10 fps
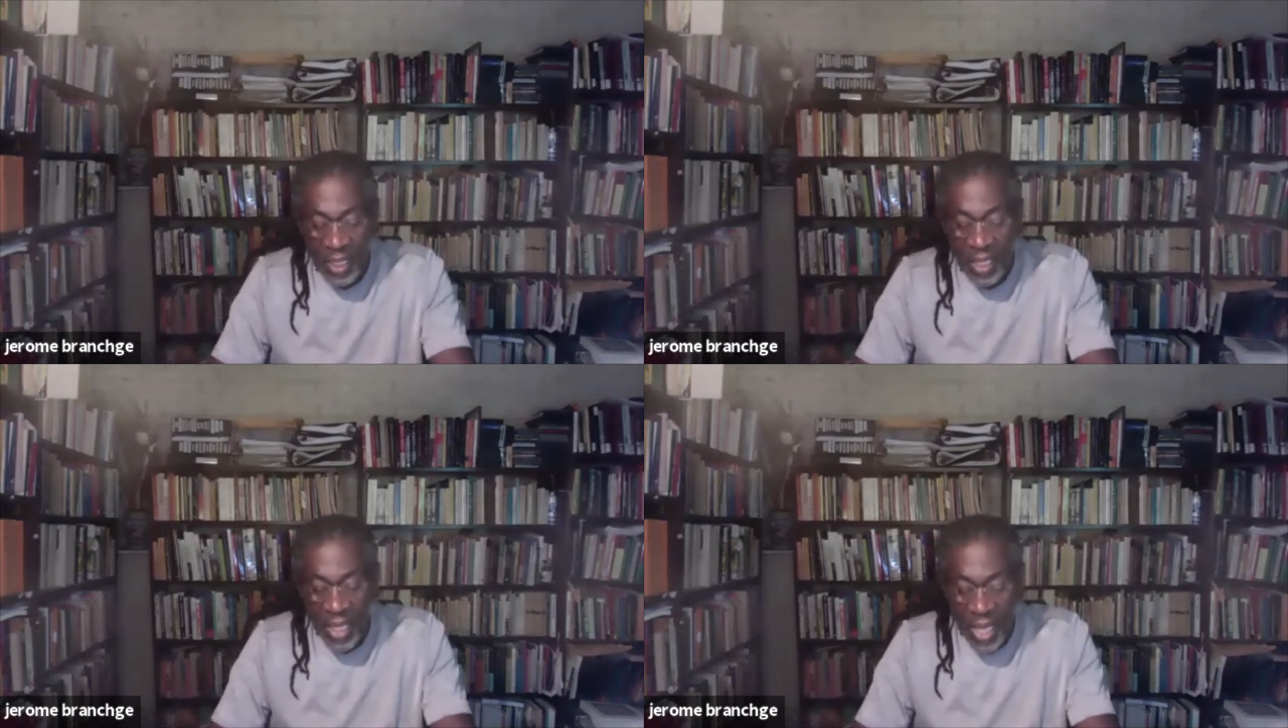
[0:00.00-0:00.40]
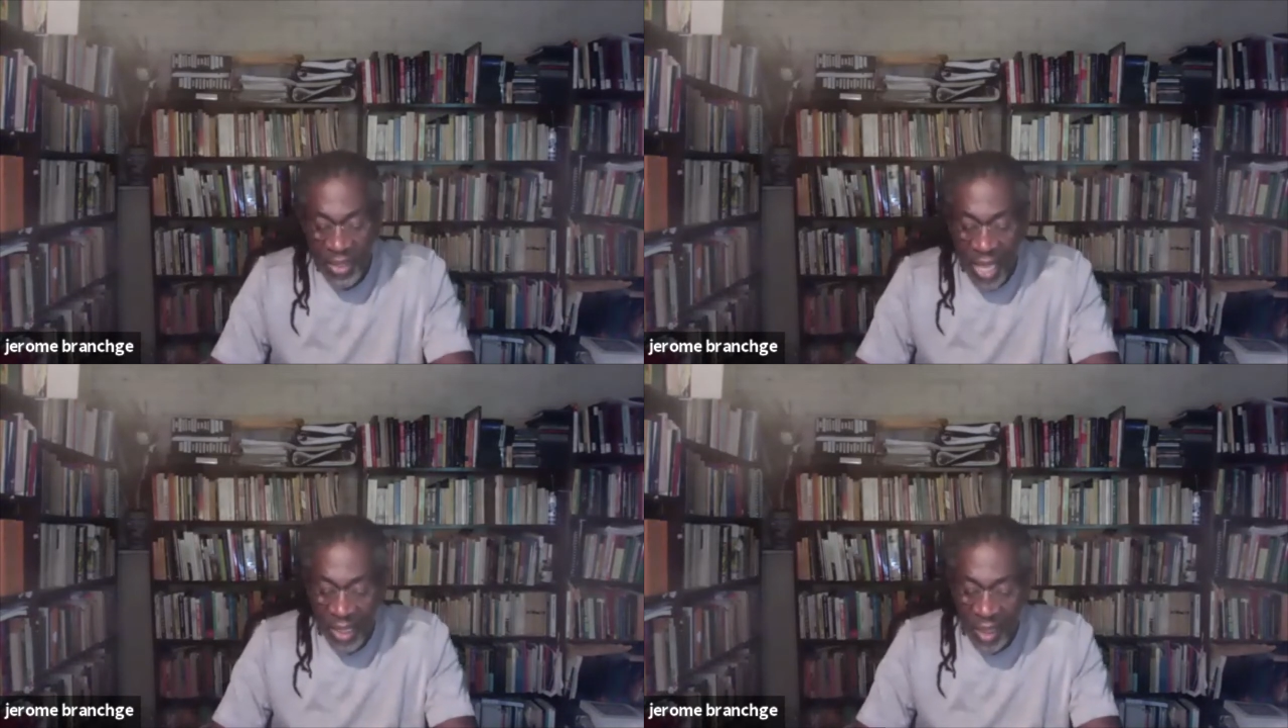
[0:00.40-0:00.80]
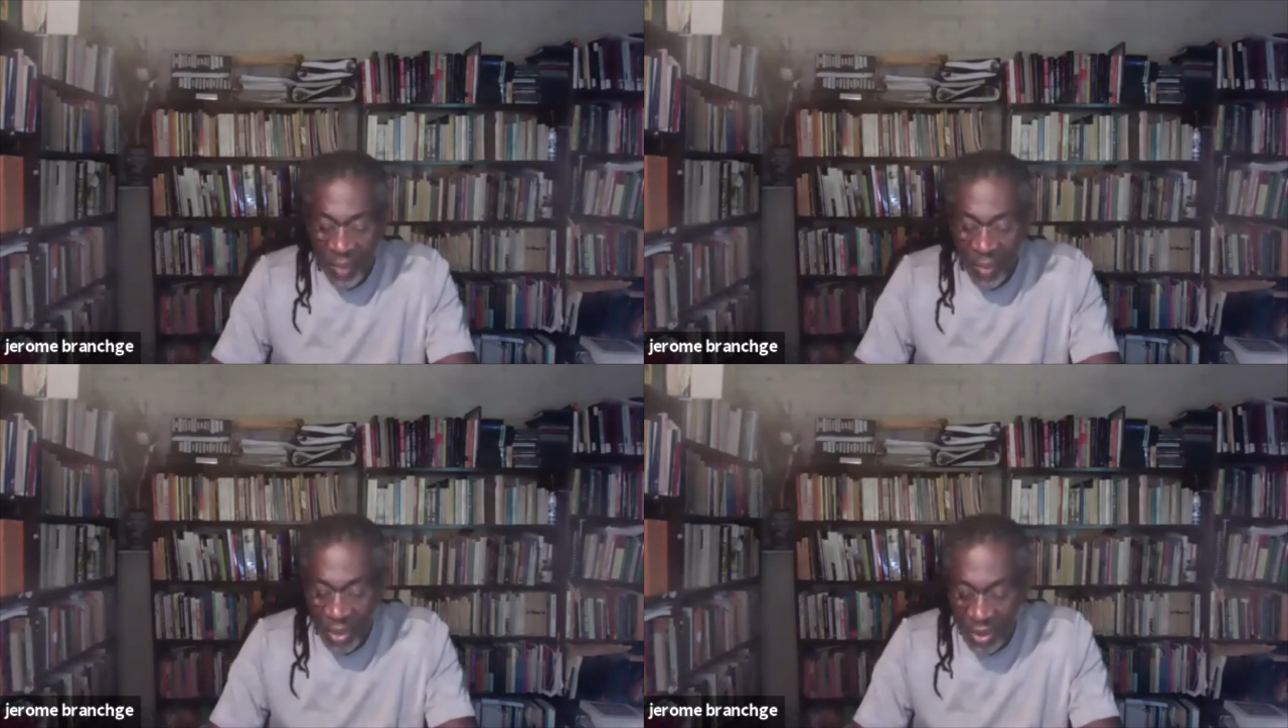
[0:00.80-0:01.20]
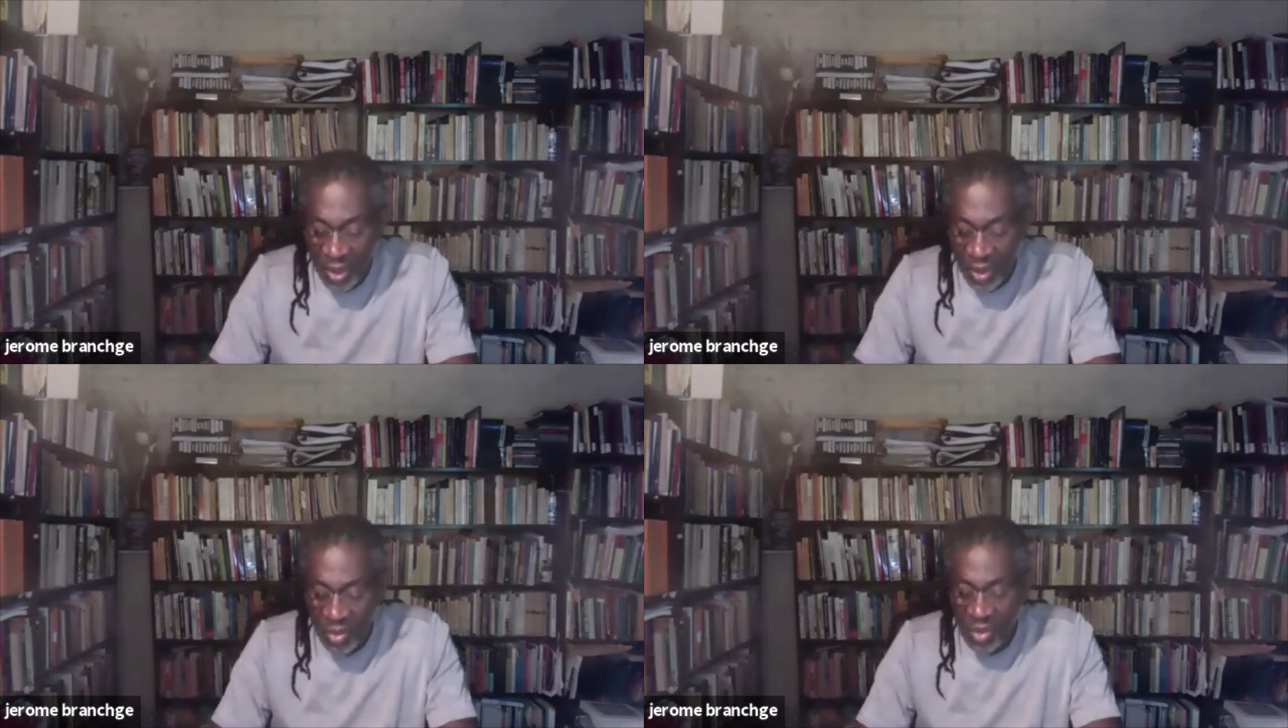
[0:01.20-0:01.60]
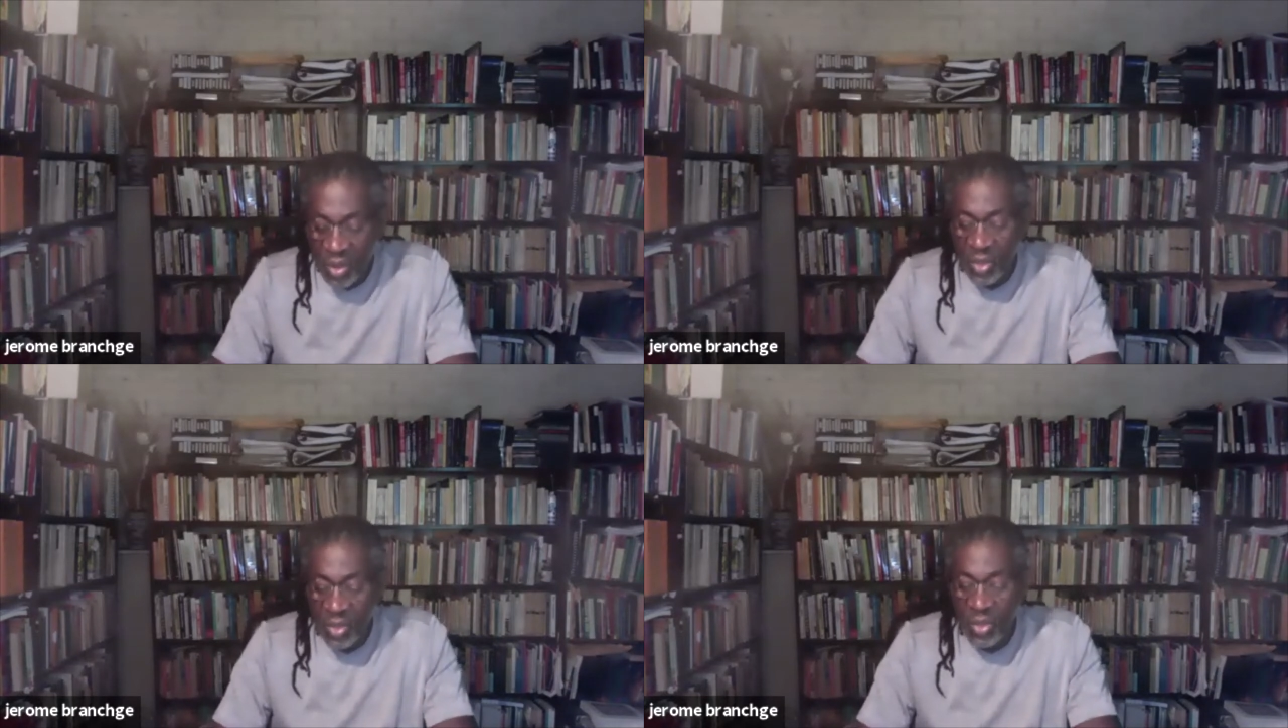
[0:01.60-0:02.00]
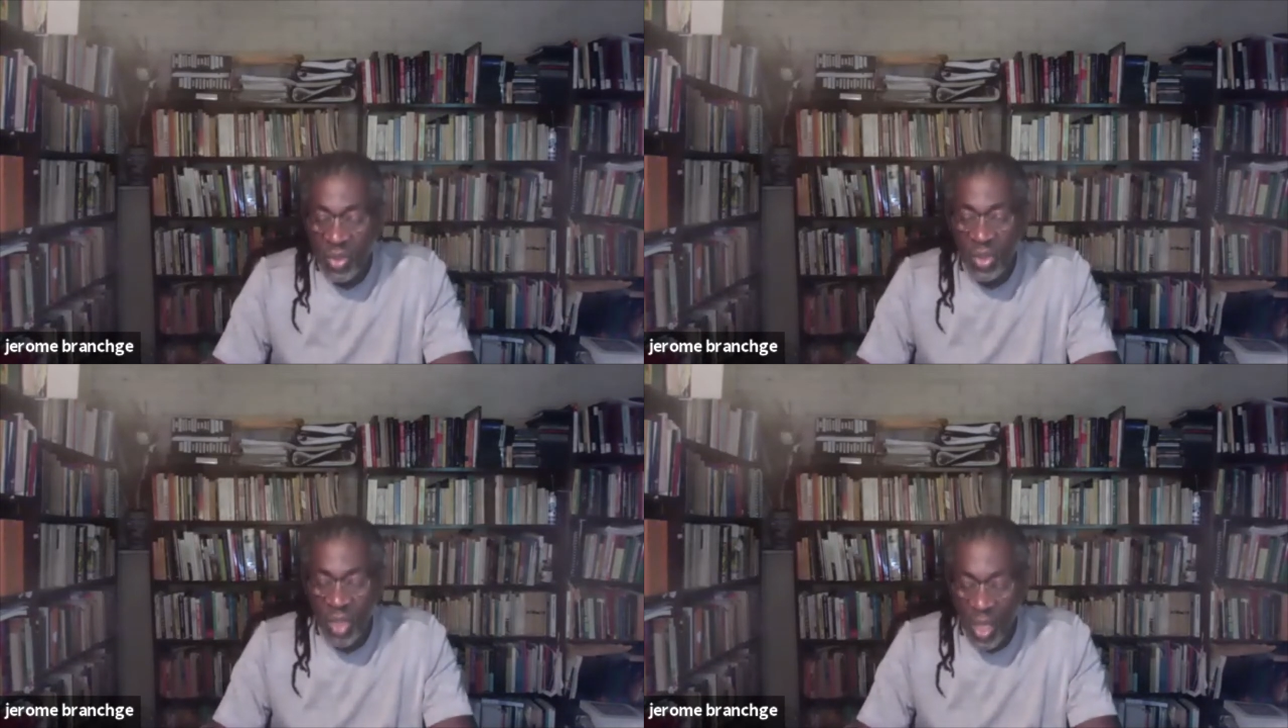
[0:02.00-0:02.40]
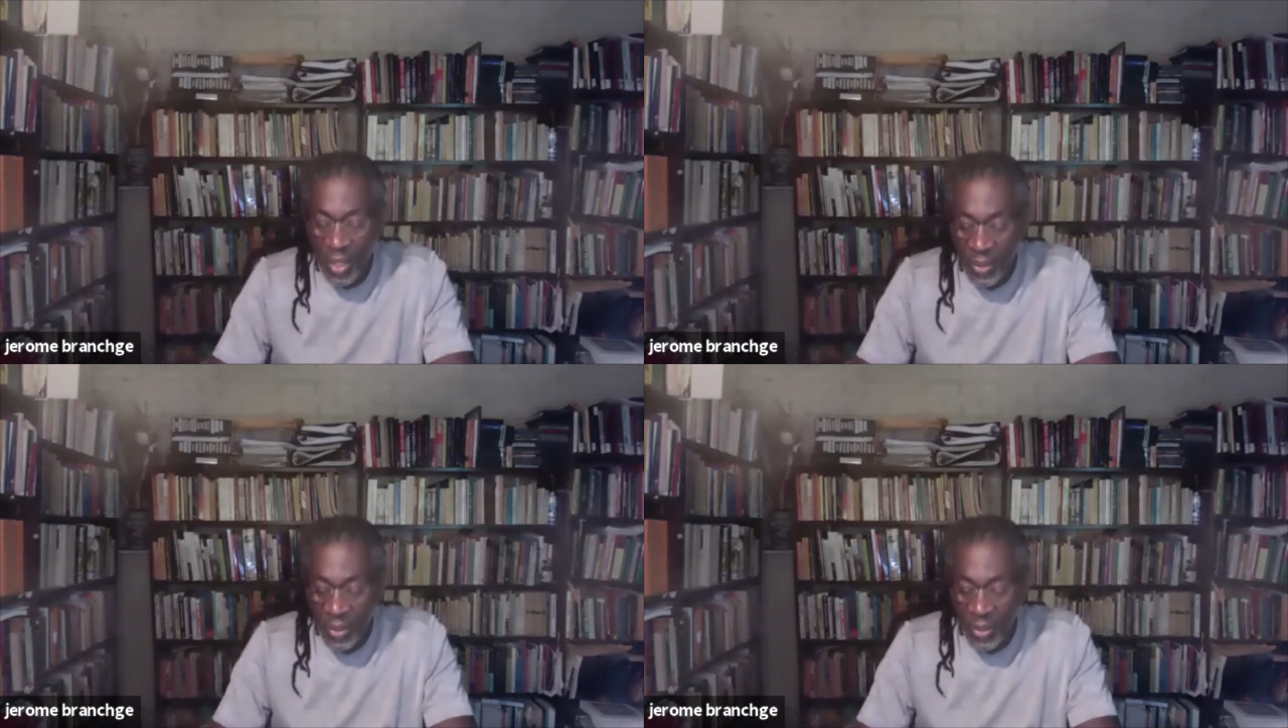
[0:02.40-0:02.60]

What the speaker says: as academics in this larger scenario.